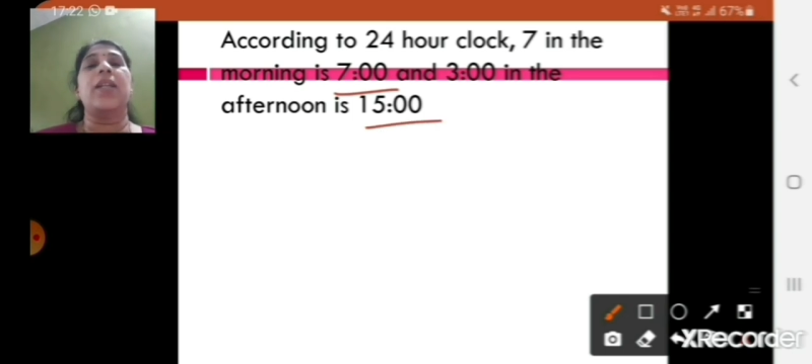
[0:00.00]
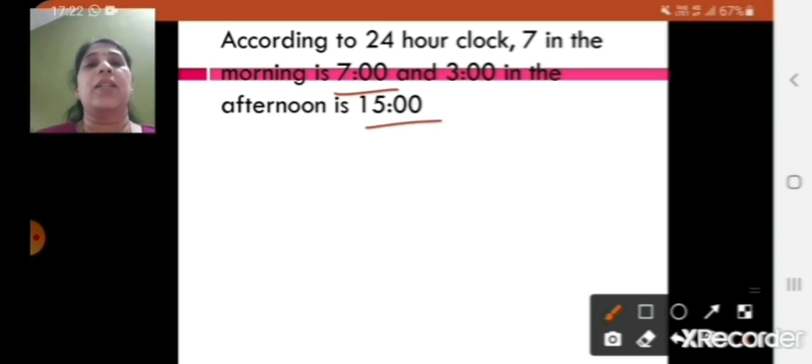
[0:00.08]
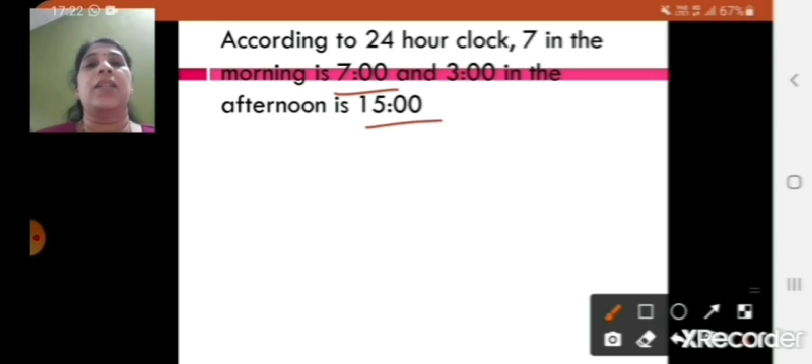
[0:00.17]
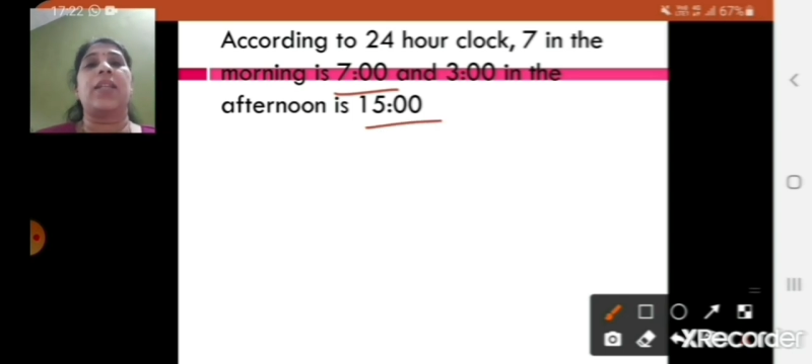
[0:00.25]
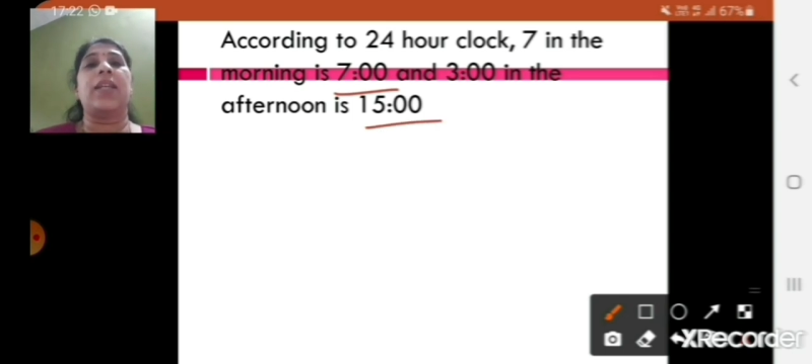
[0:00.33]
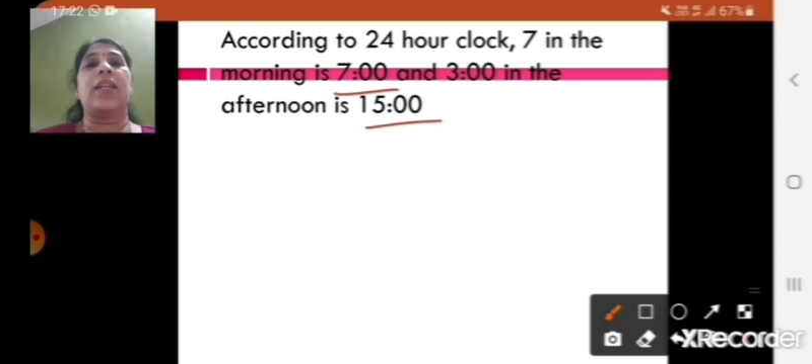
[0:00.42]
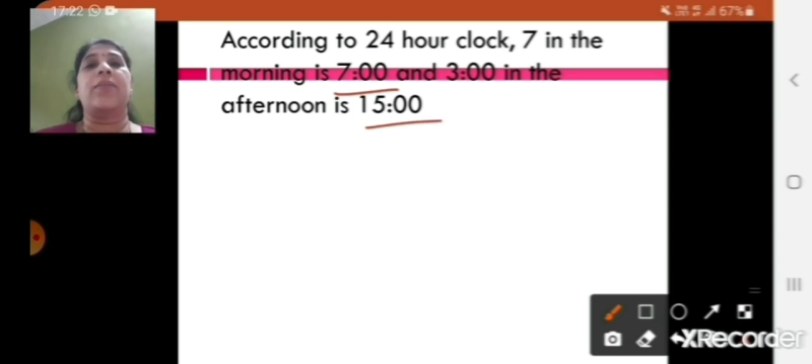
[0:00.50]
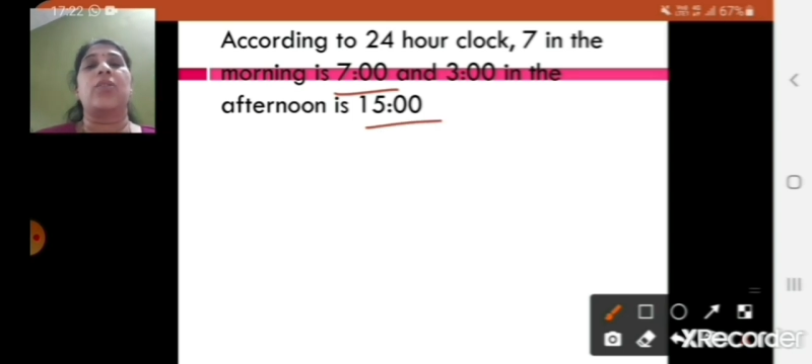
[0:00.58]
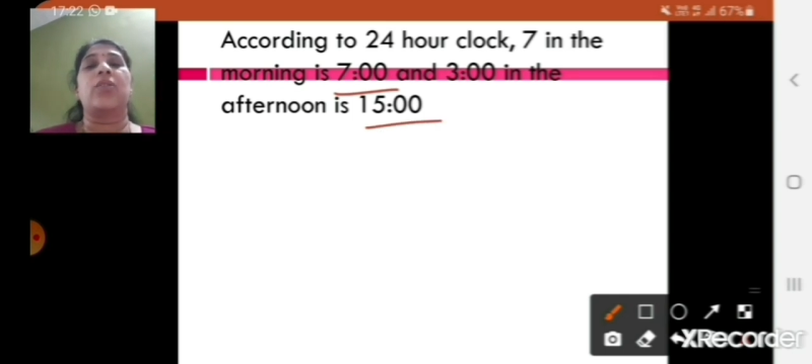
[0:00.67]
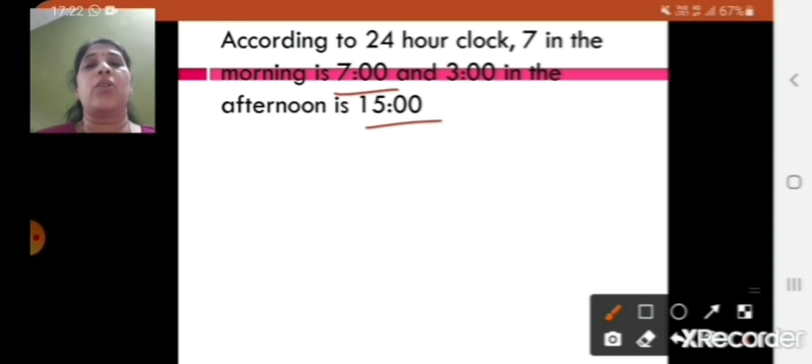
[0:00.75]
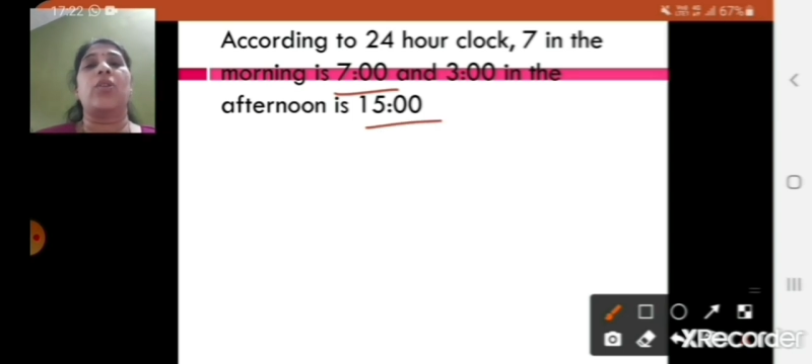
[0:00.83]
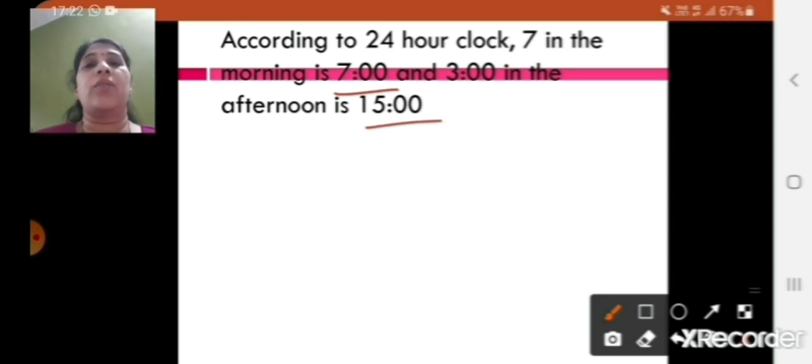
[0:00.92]
3.
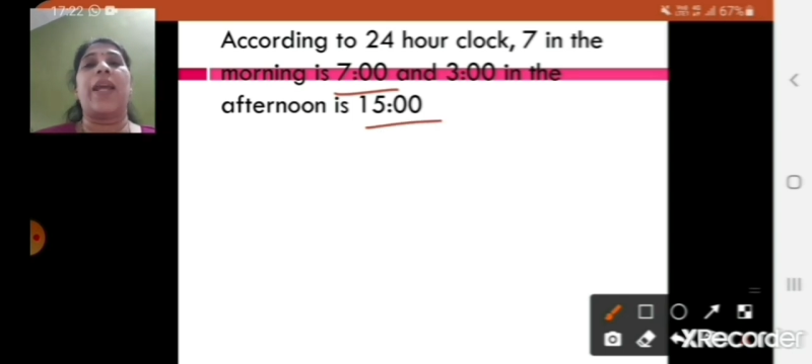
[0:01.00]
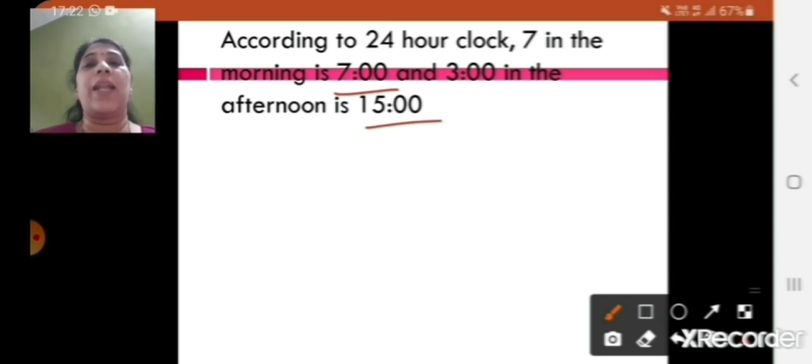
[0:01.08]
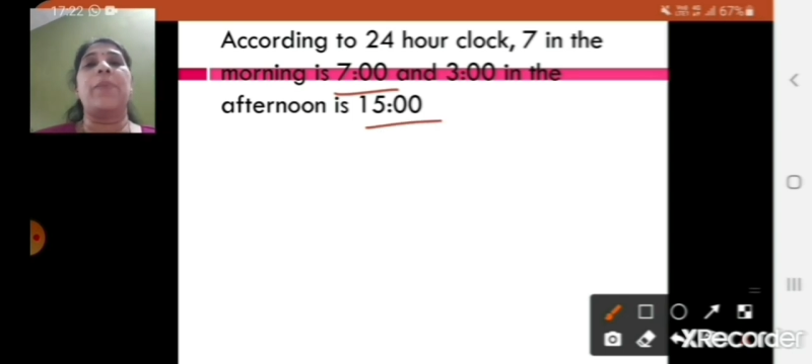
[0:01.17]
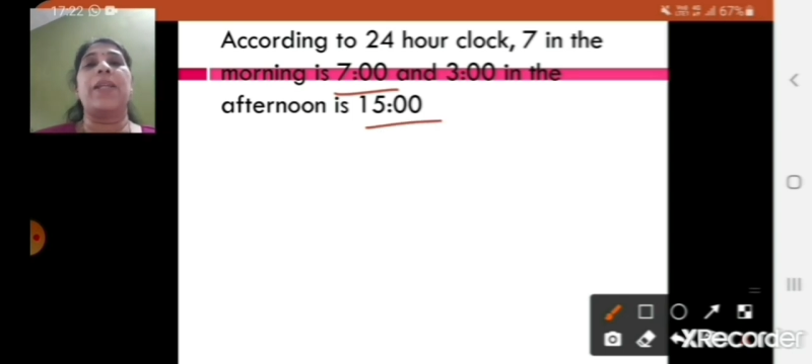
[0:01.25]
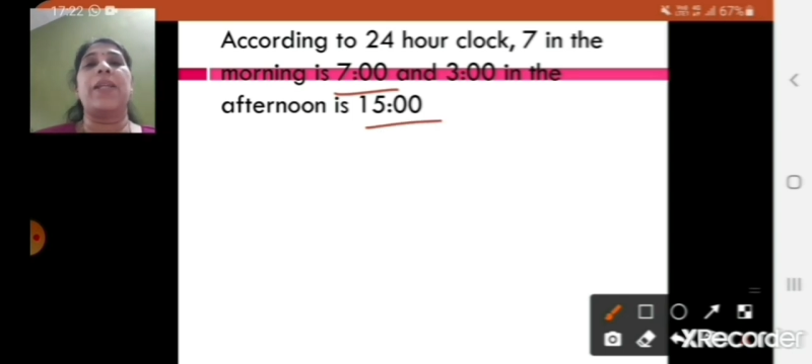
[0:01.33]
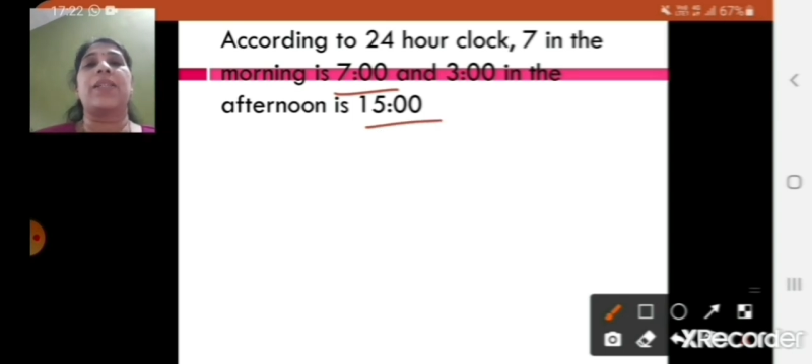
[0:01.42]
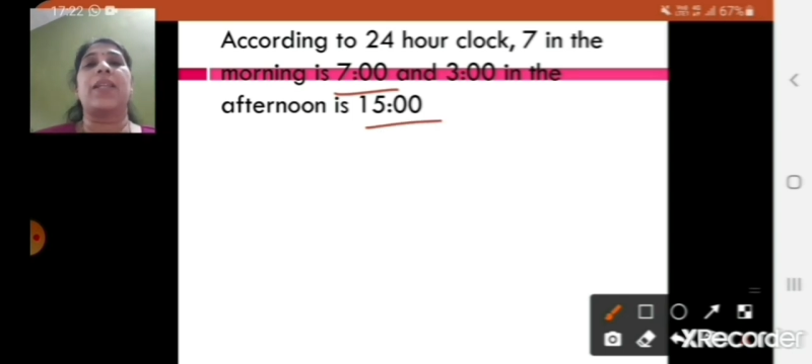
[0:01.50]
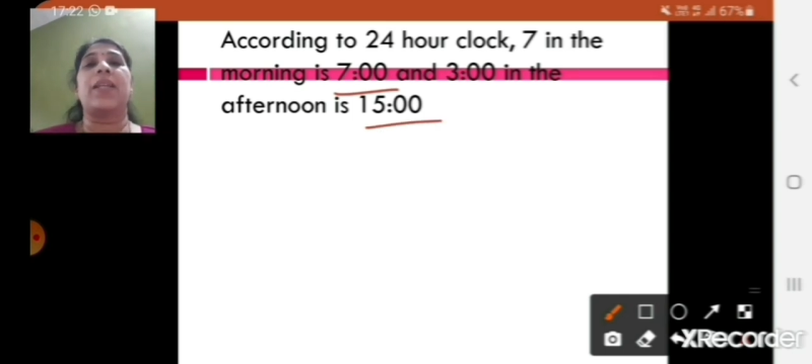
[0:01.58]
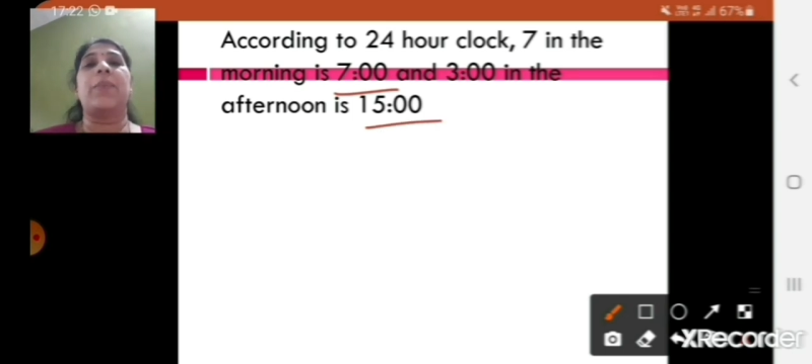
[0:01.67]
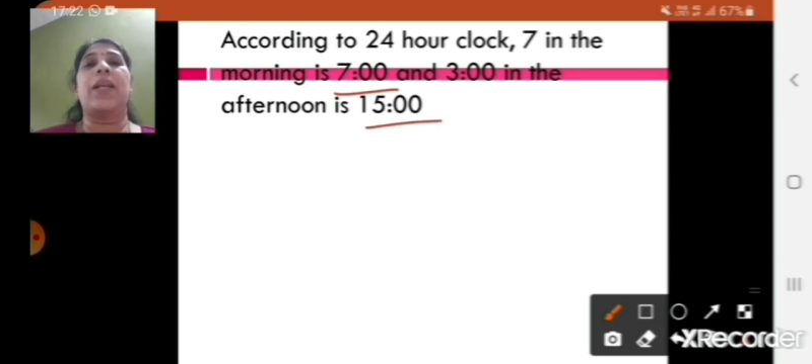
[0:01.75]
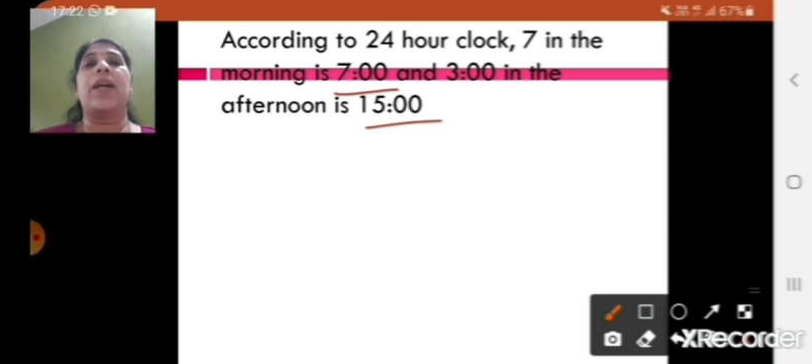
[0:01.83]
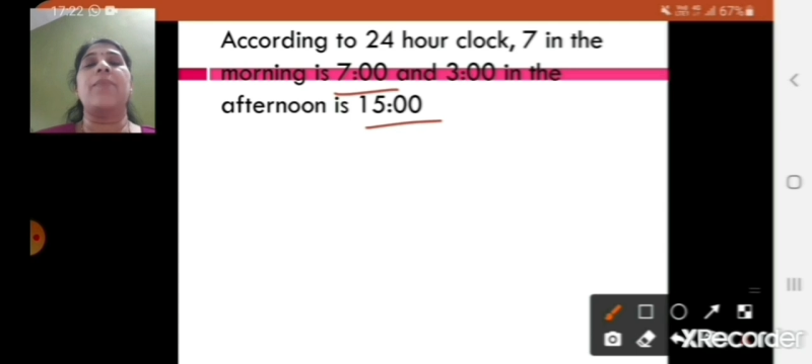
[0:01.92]
So 12 plus 3
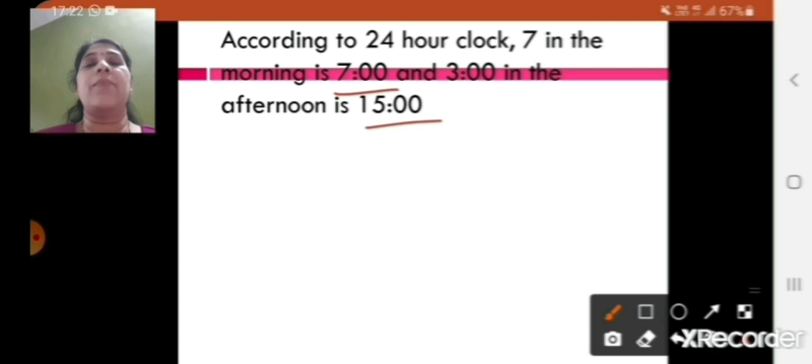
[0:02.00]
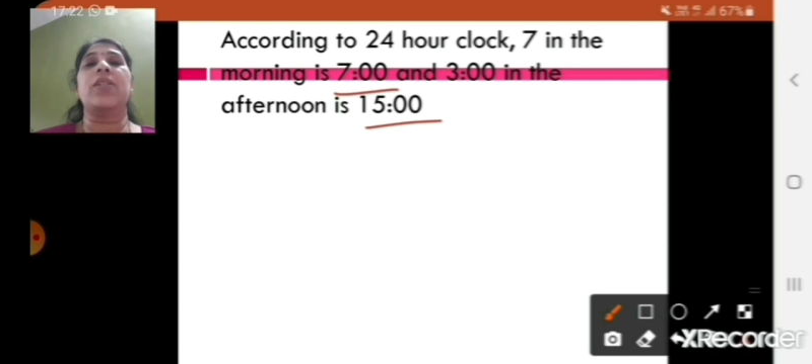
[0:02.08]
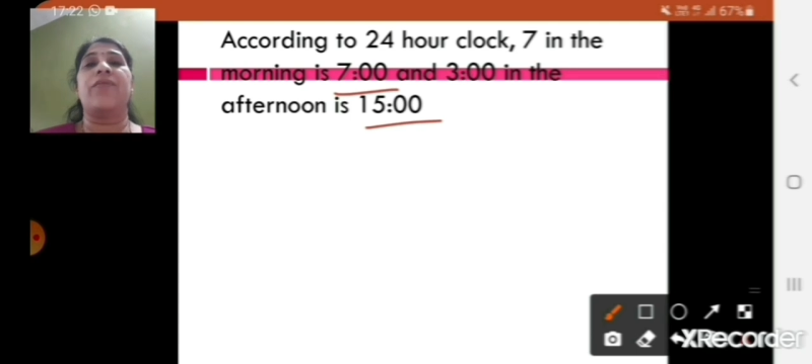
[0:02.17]
becomes